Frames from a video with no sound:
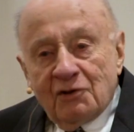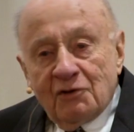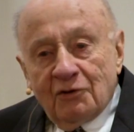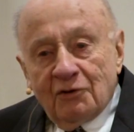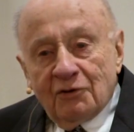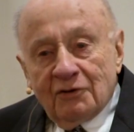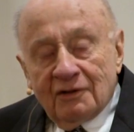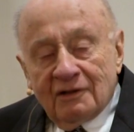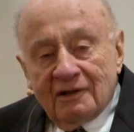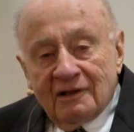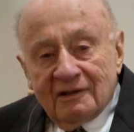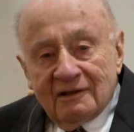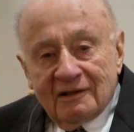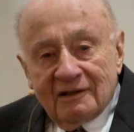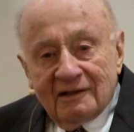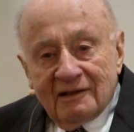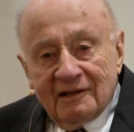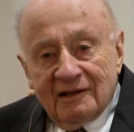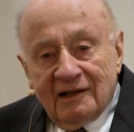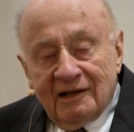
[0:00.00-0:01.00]

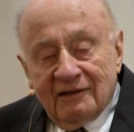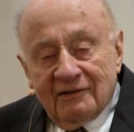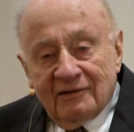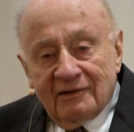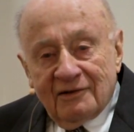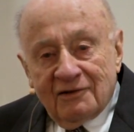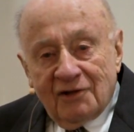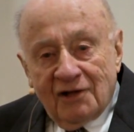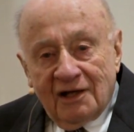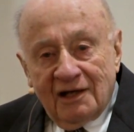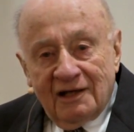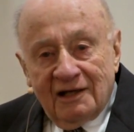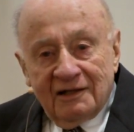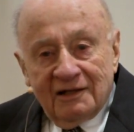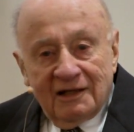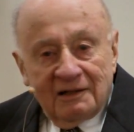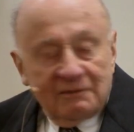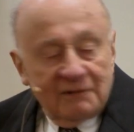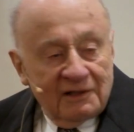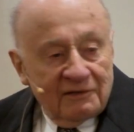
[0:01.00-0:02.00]
Jewel and the
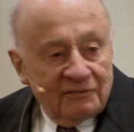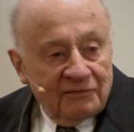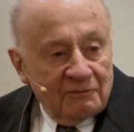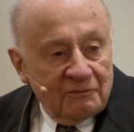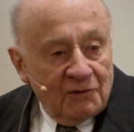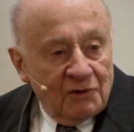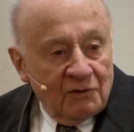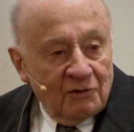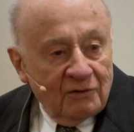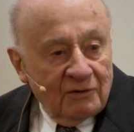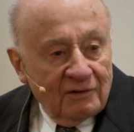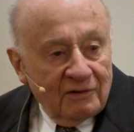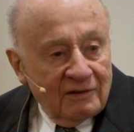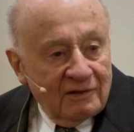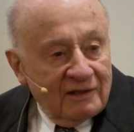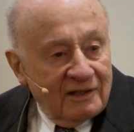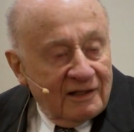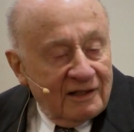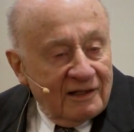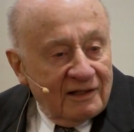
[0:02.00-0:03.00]
JEW from
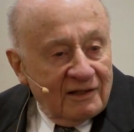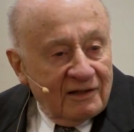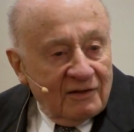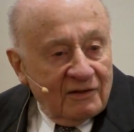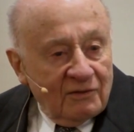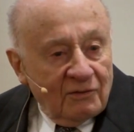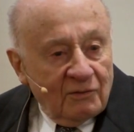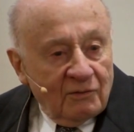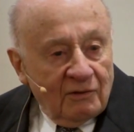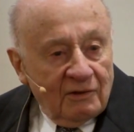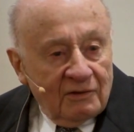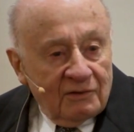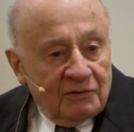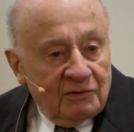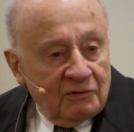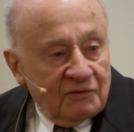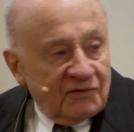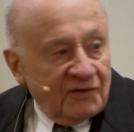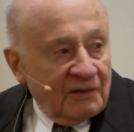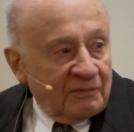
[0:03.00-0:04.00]
Jewel were on
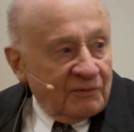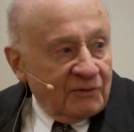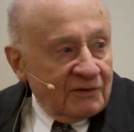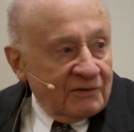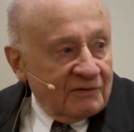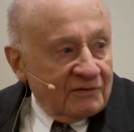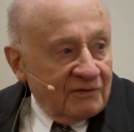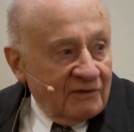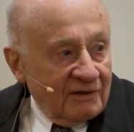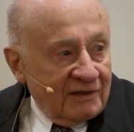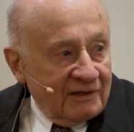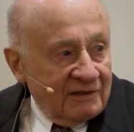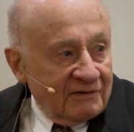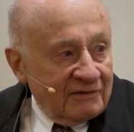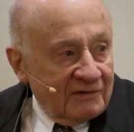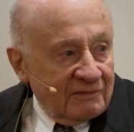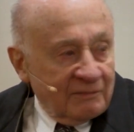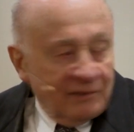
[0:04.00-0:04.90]
two separate circuits,